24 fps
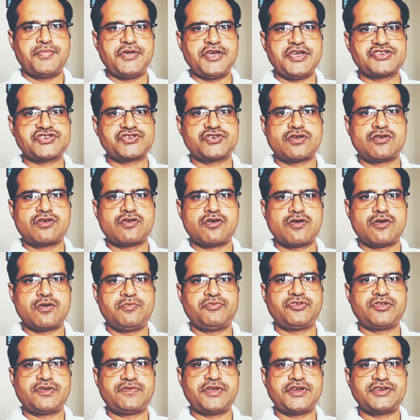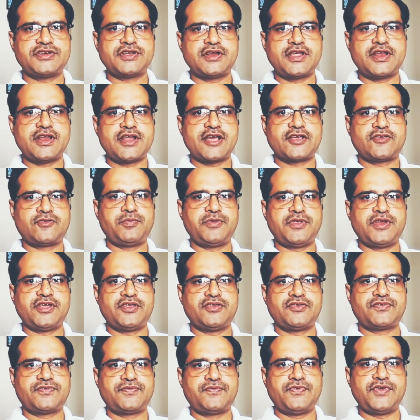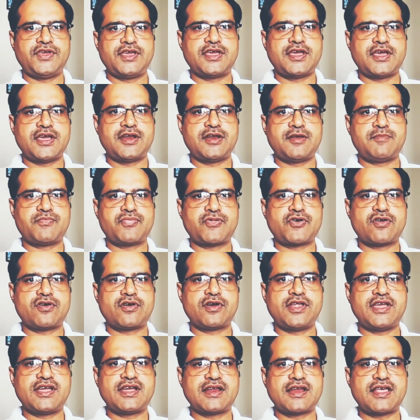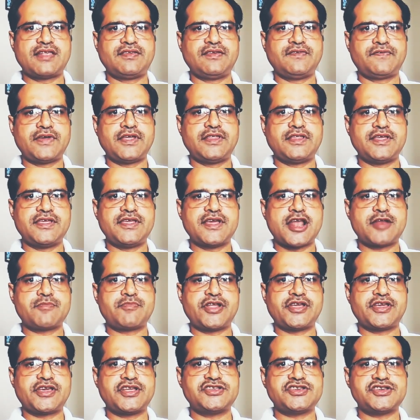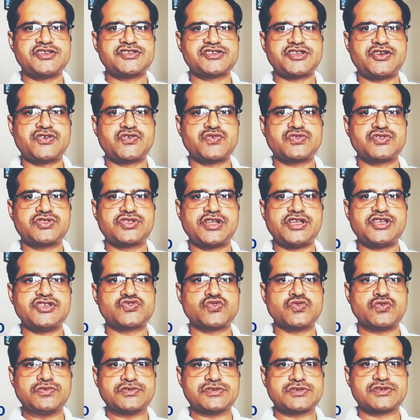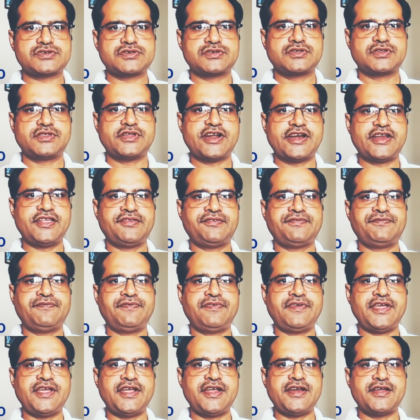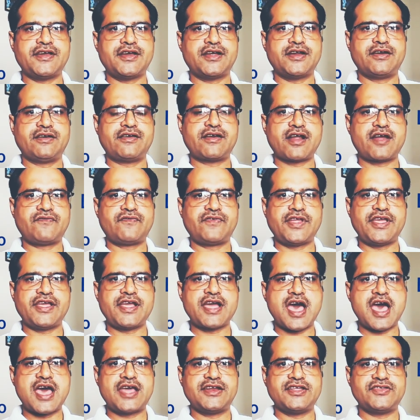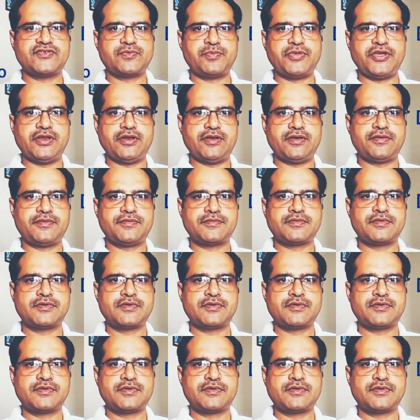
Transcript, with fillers: Based on observation and experience, we can broadly classify the yarn breakages into three zones that is, feed, drafting, and spin.